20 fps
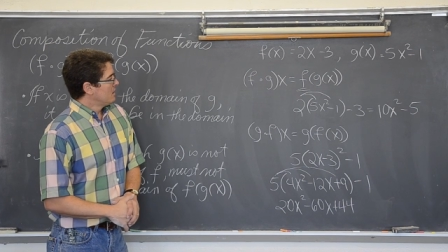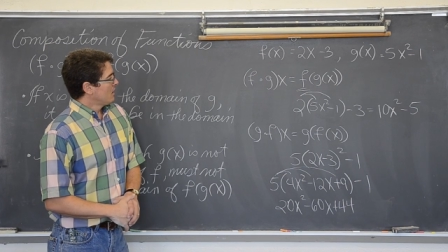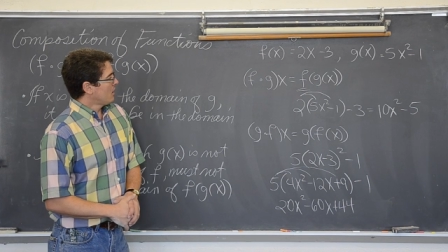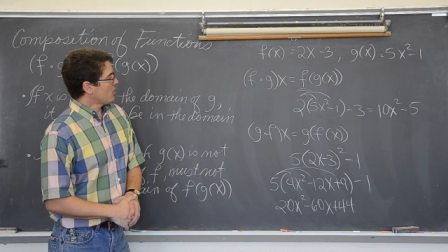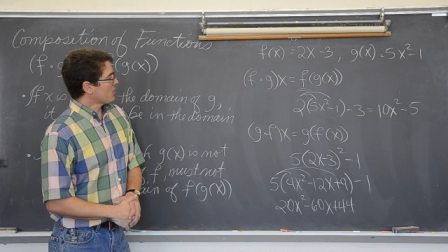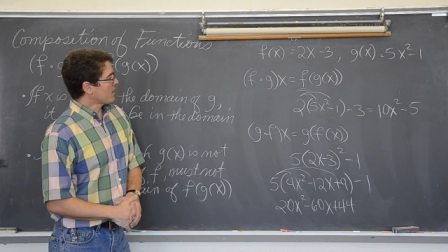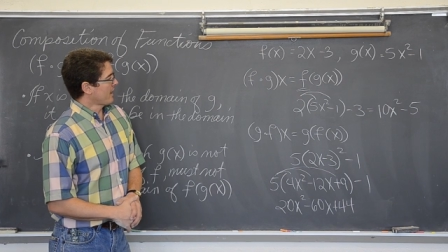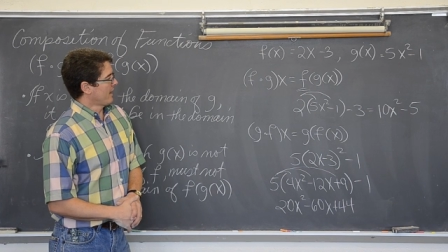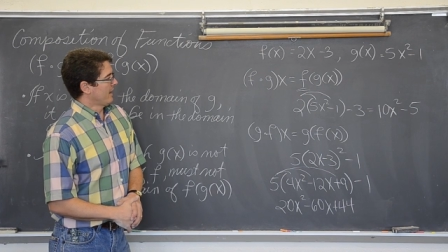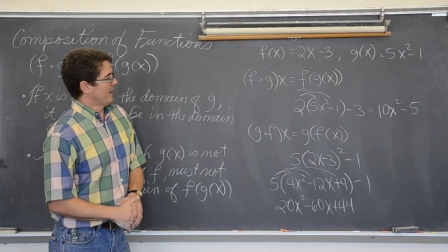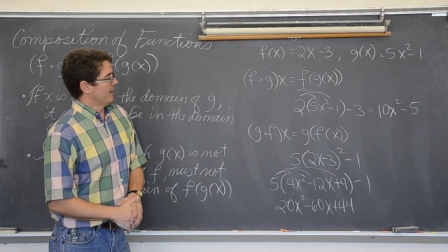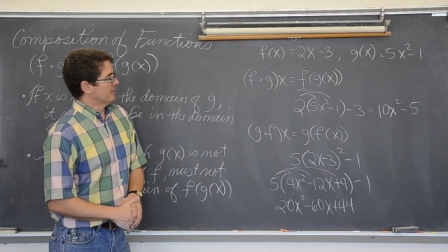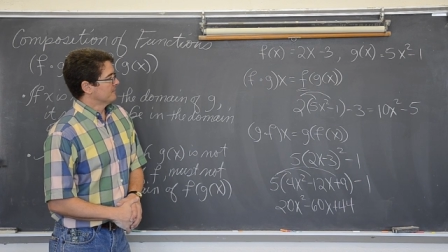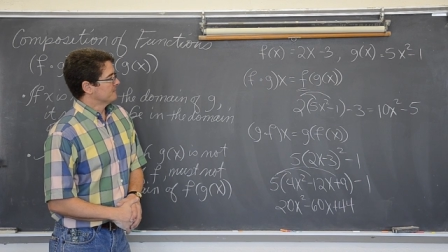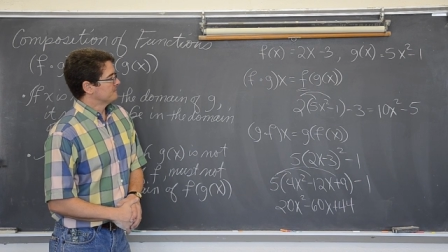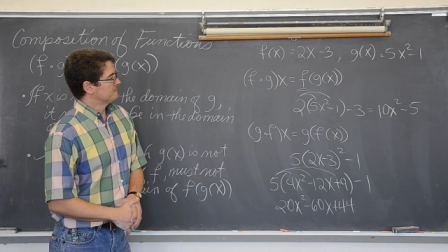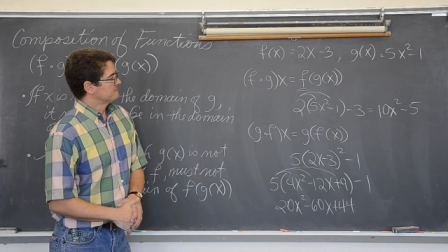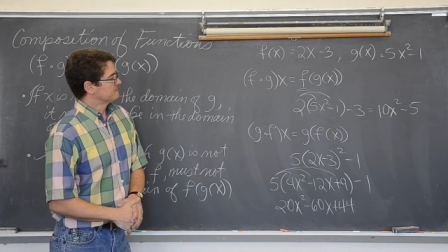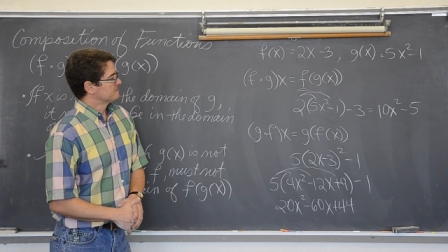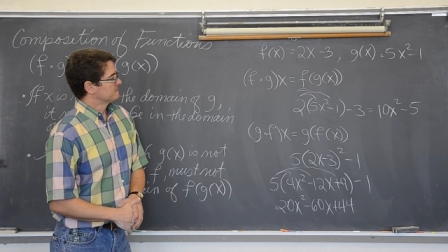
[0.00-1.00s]
Okay.
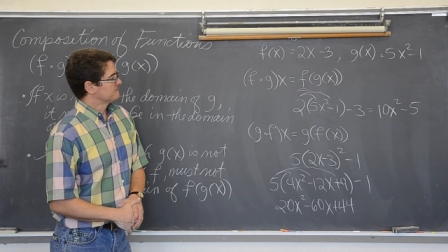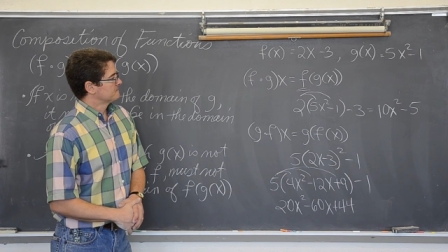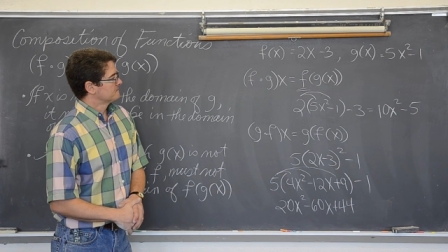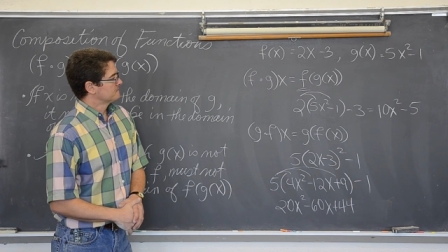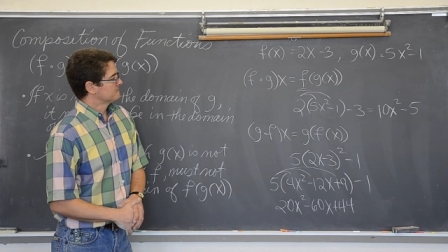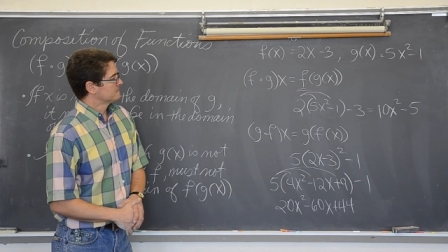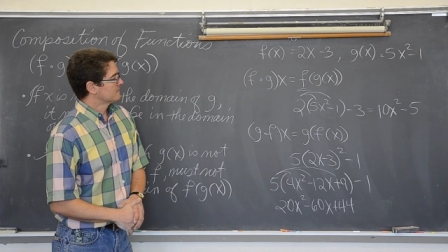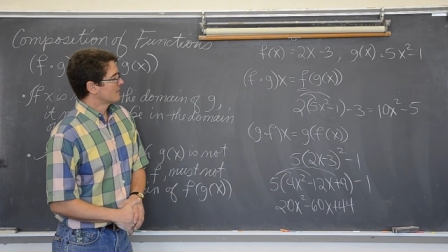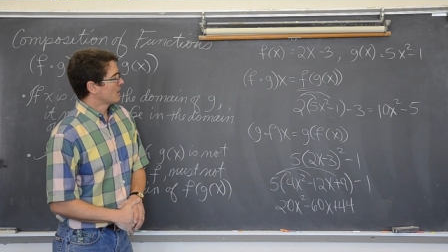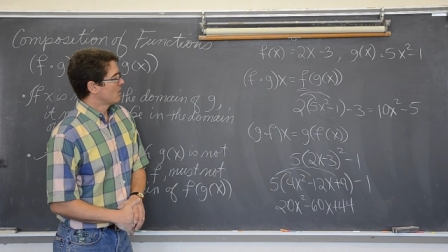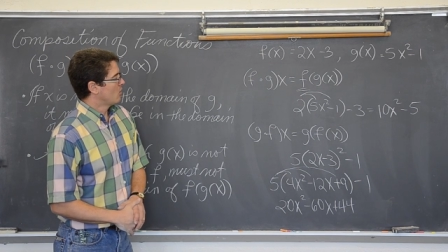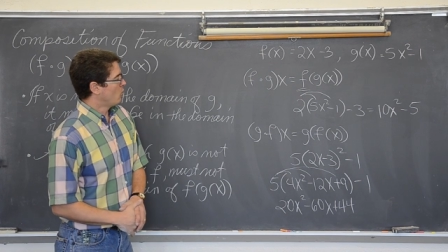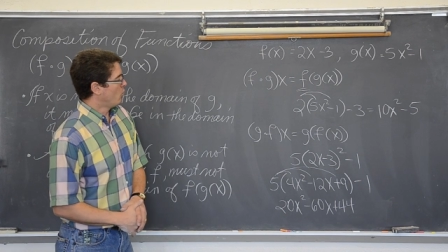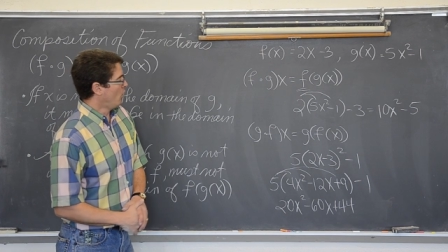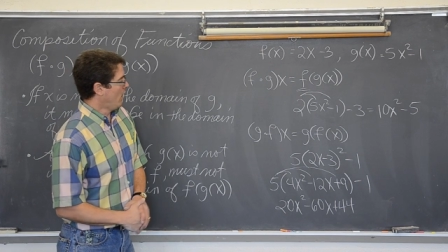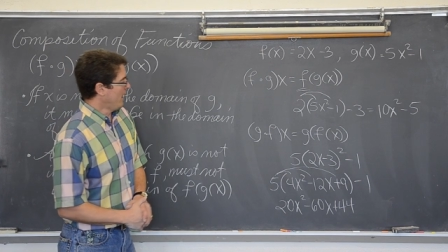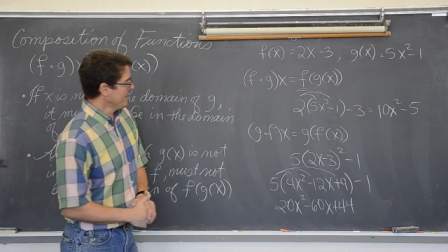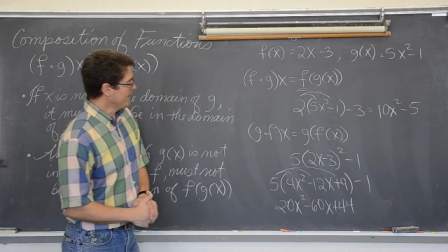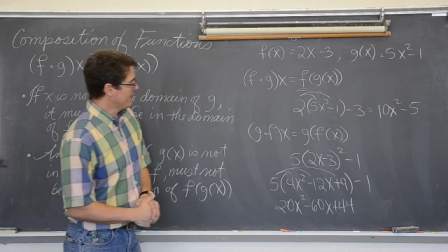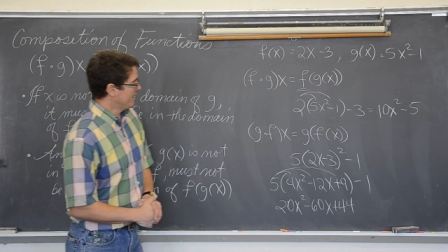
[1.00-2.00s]
What